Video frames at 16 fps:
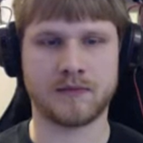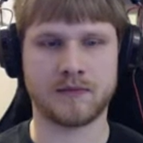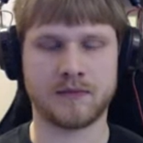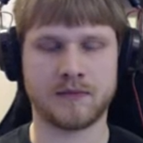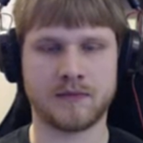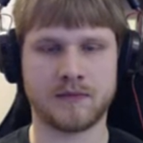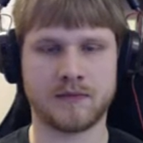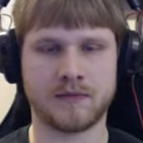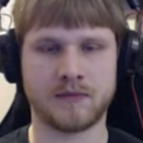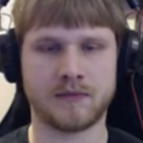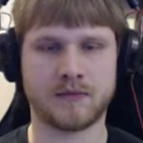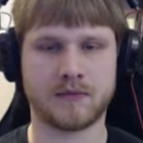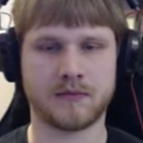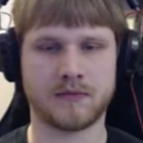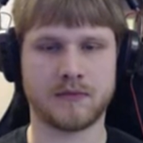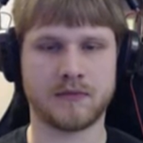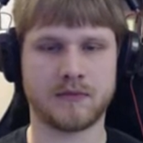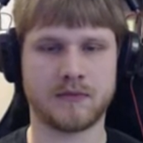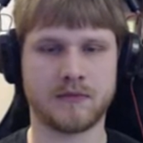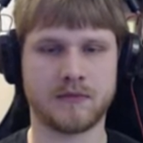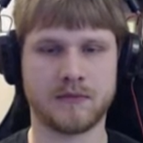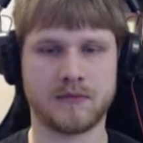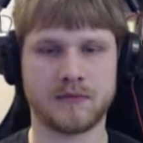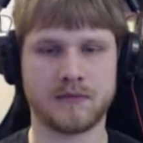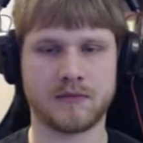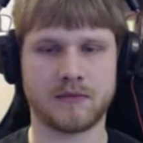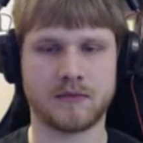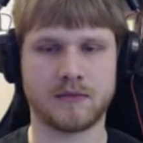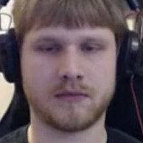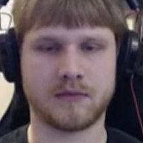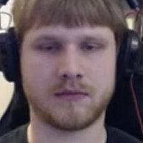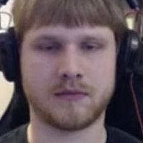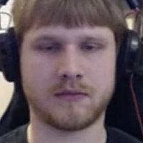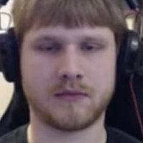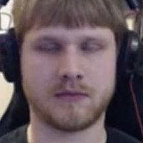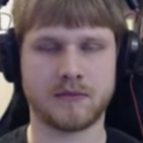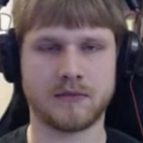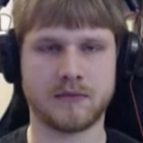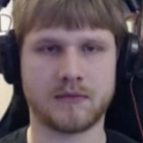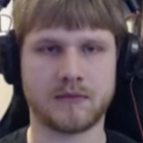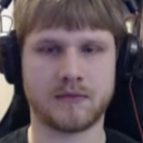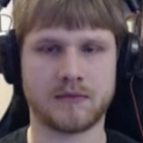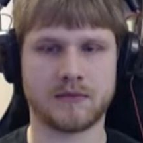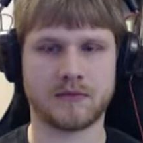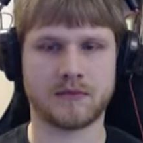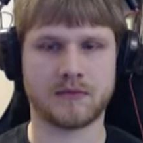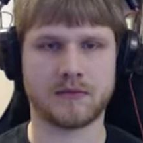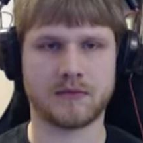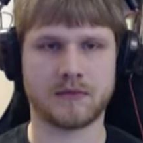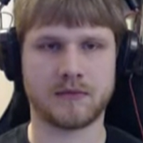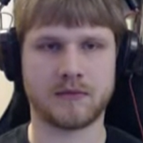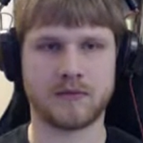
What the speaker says: No words are spoken by the person on screen.